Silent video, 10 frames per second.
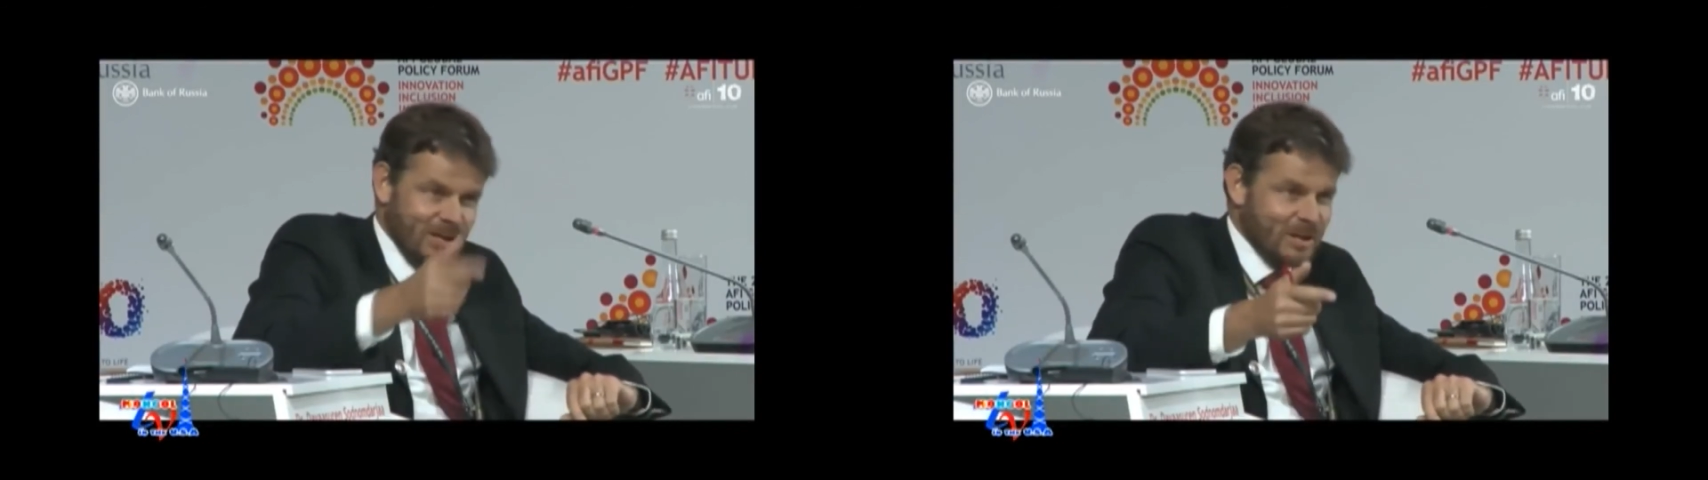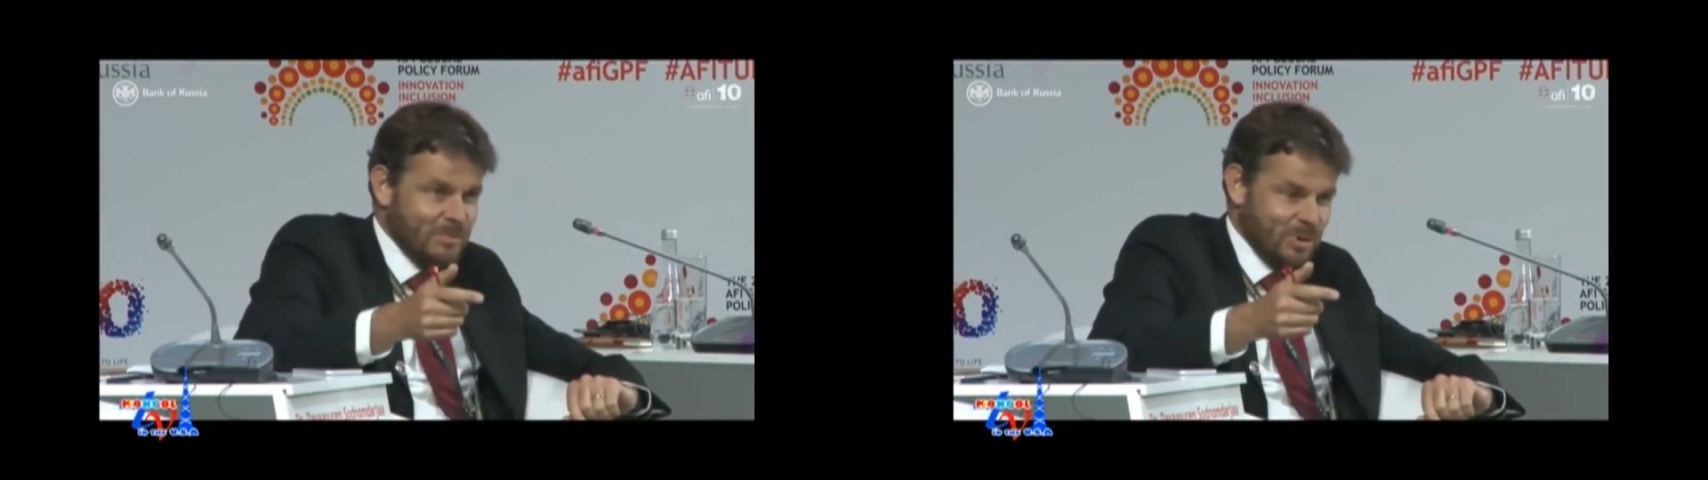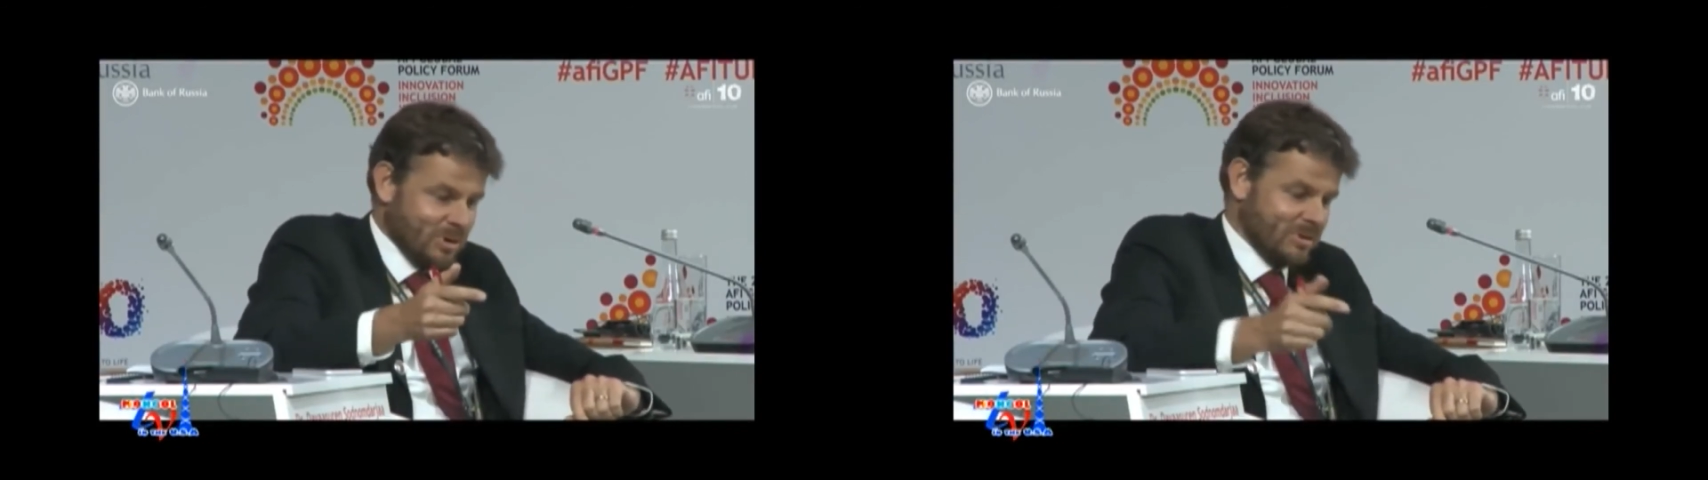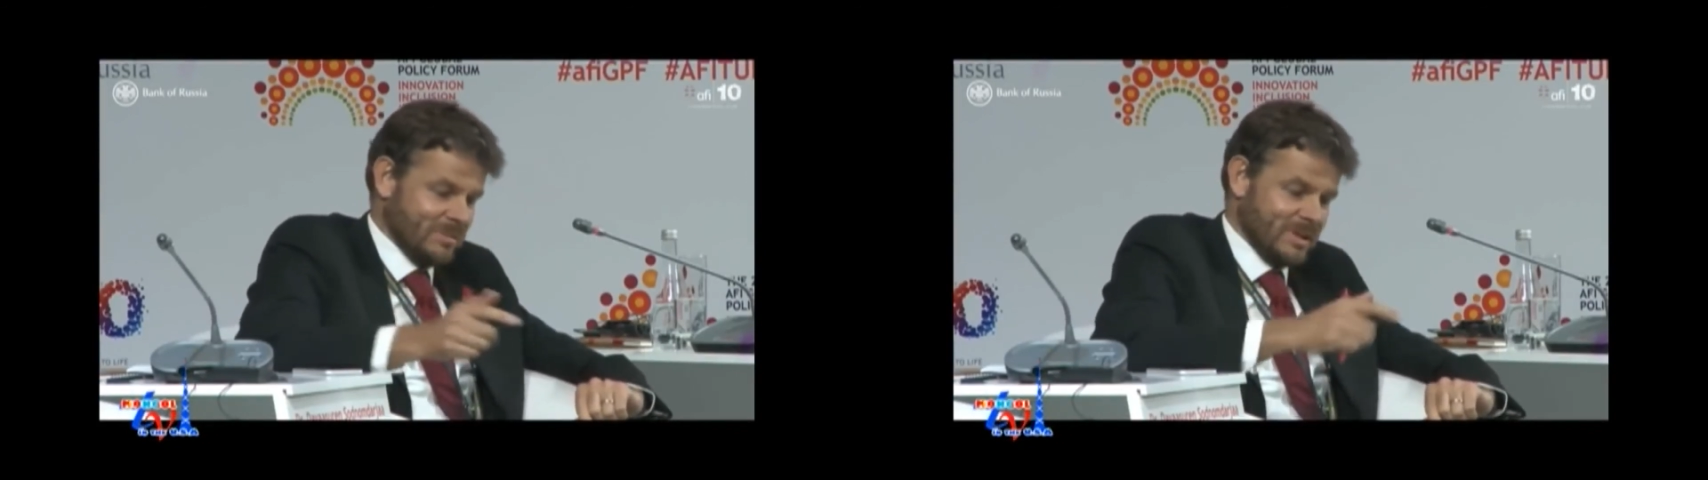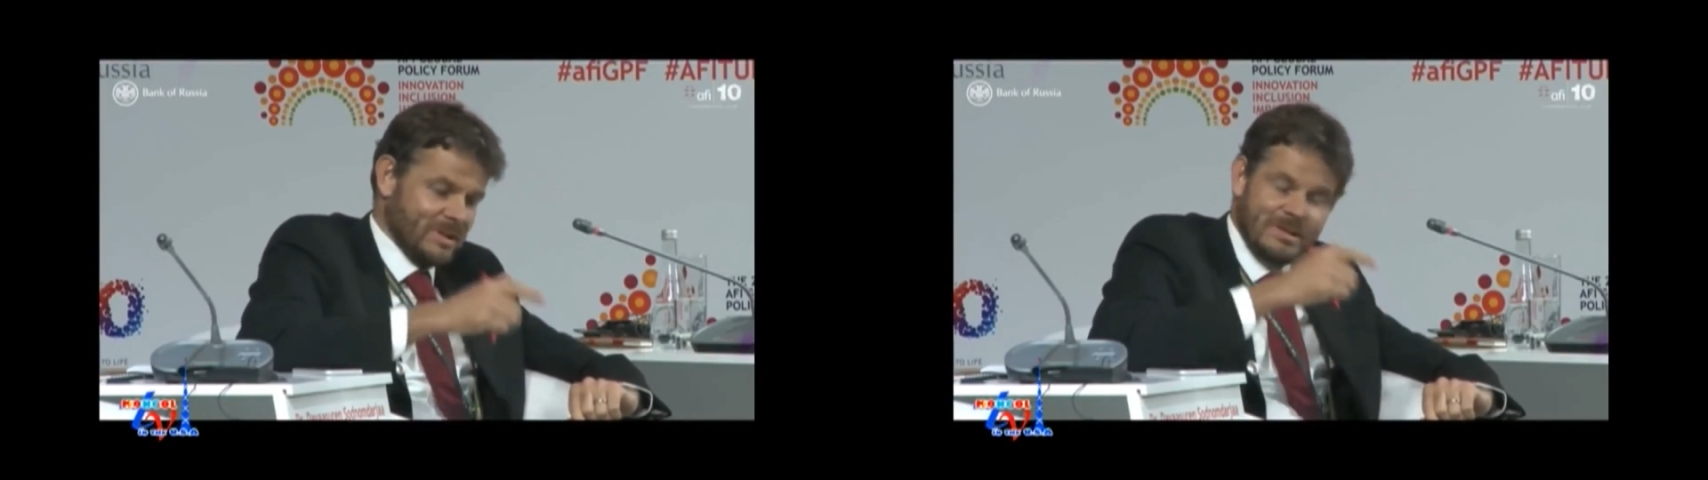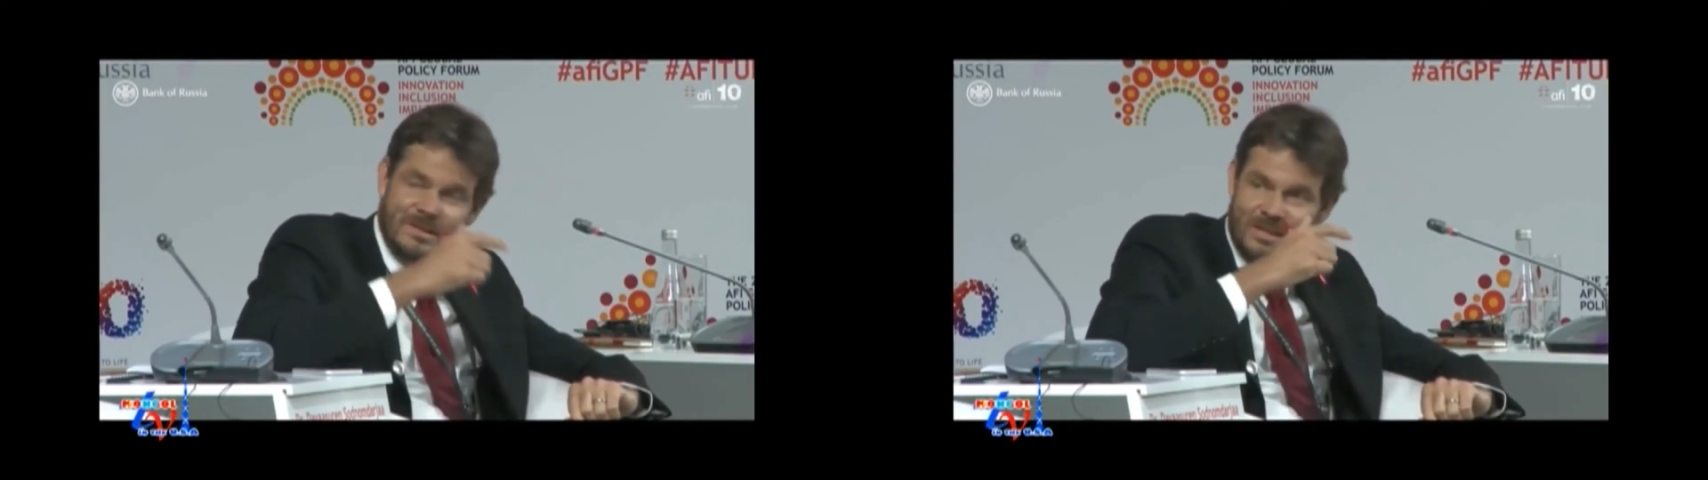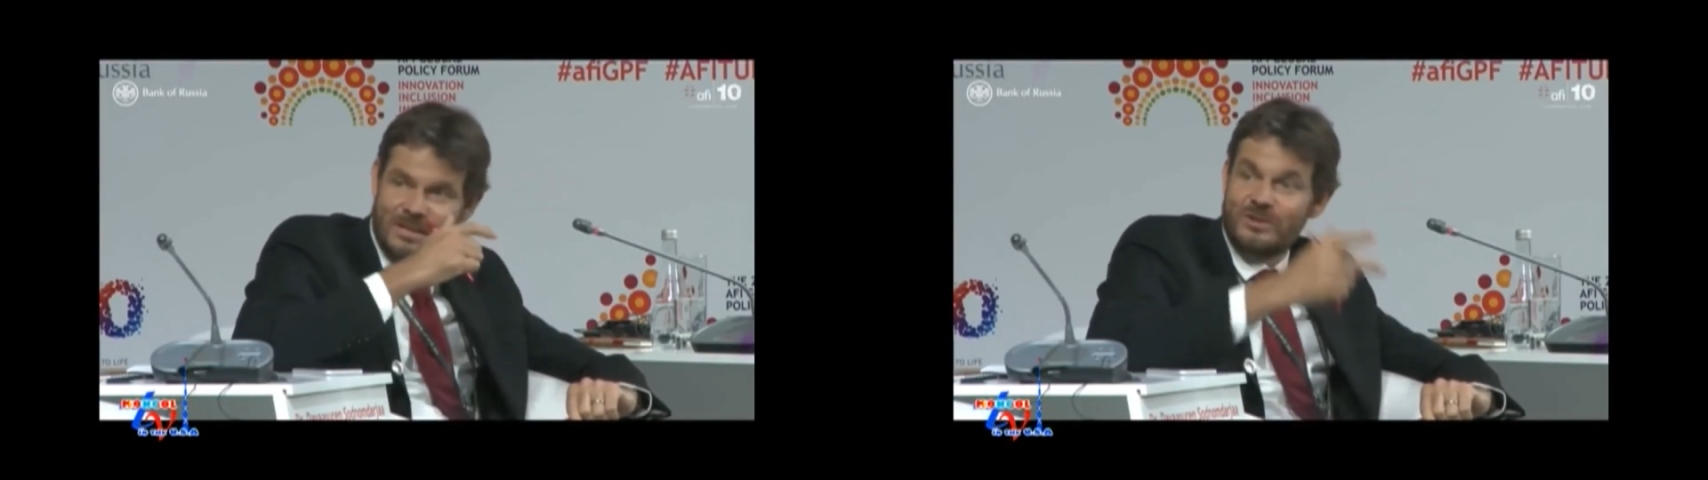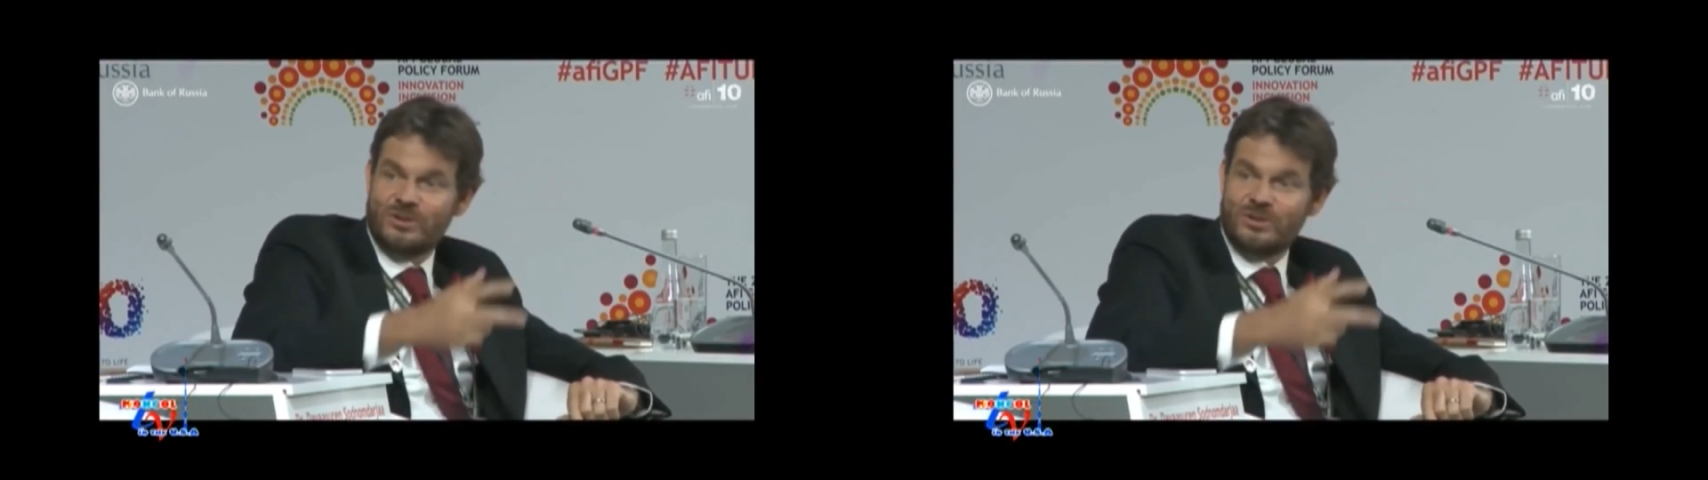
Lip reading: employment, and